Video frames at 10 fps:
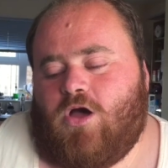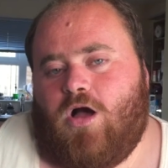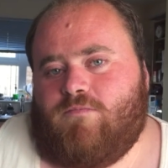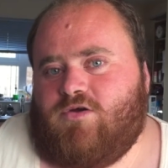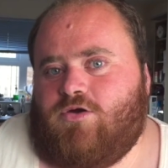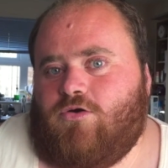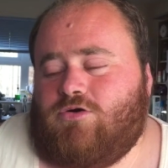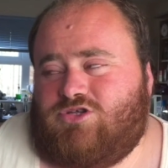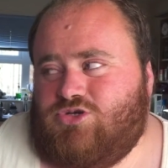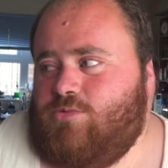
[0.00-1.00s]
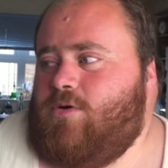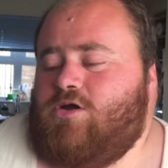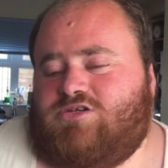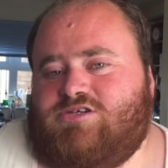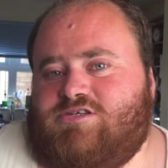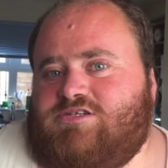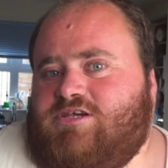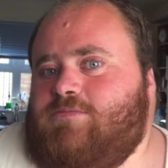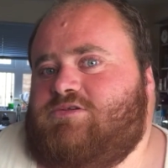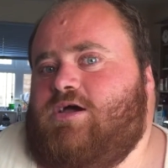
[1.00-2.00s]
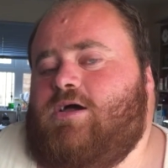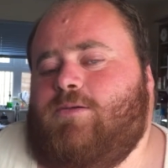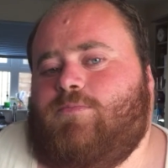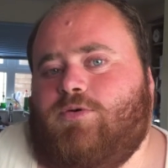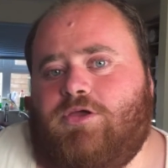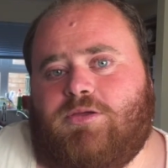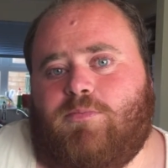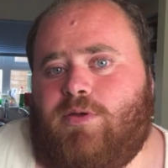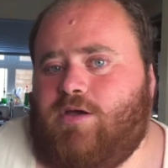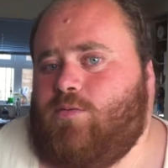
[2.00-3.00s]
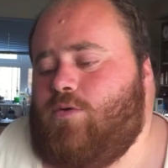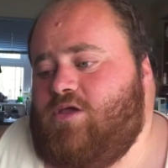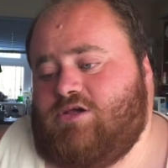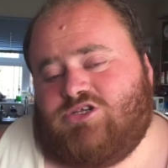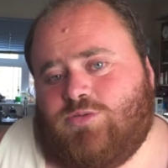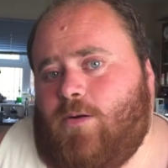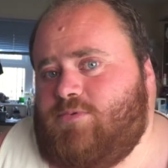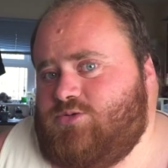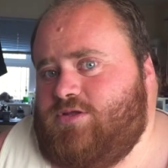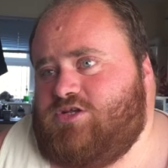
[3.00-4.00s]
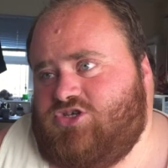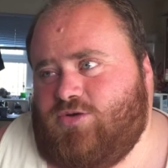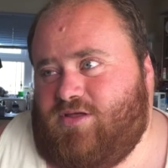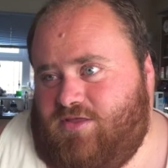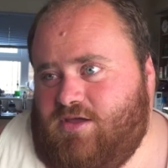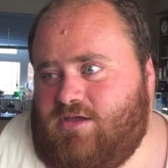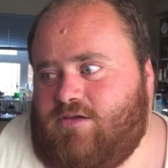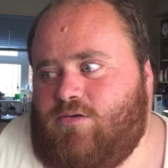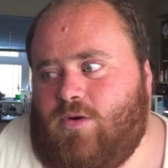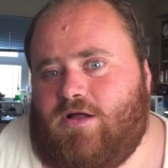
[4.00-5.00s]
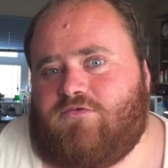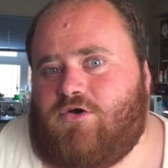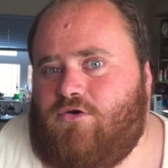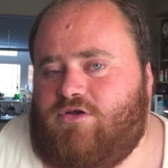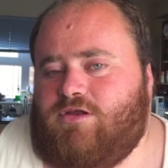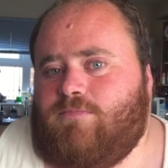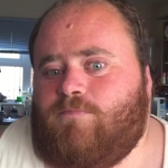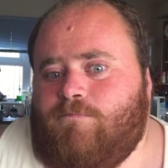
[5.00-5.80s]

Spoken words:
can't record two monitors at the same time, but you can pick what you can swap between the two, I think, while recording.